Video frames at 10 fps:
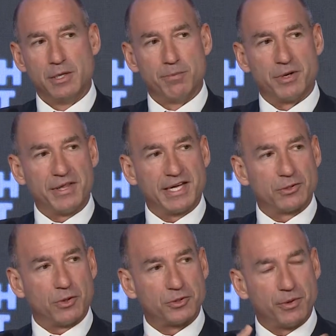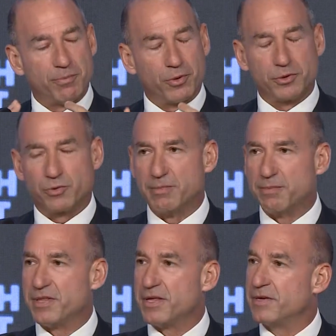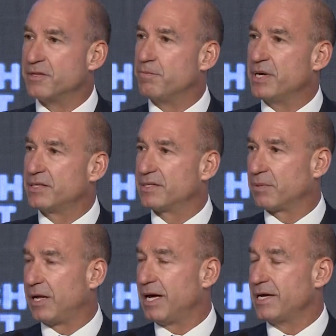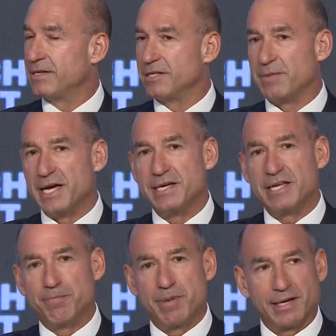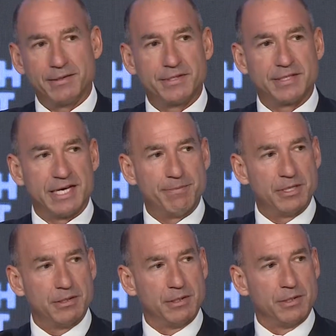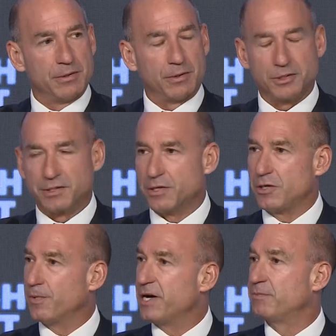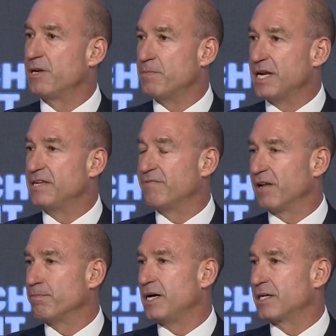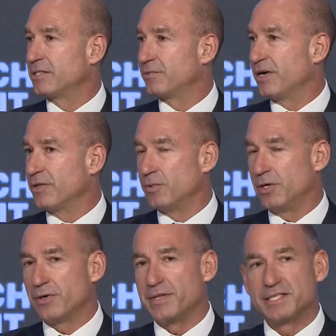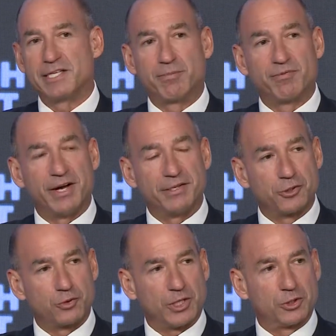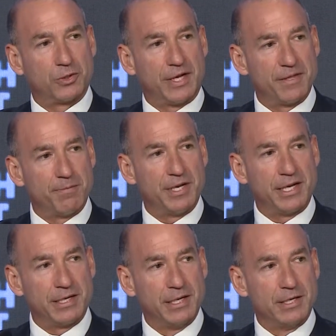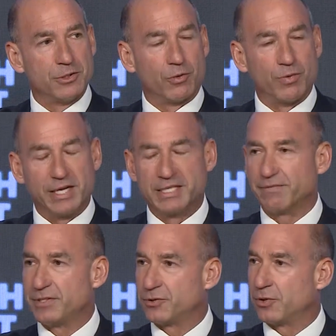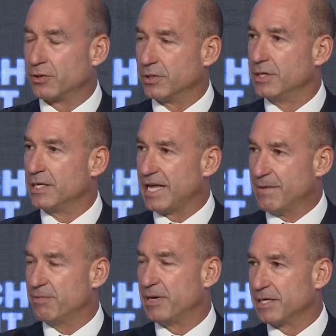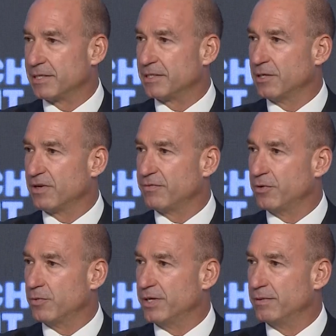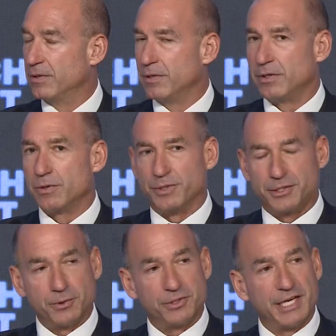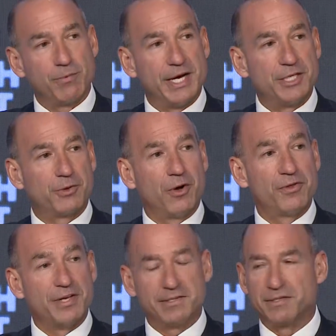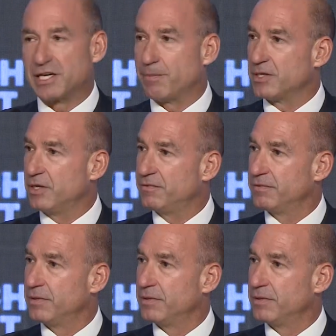But I think it's also important to remember that there's a big supply-demand imbalance in labor, not just in the US, but in many developed markets around the world, and that's going to provide a structural underpinning to a relatively strong labor market going forward. We're still seeing wage growth. Yes, it's coming off.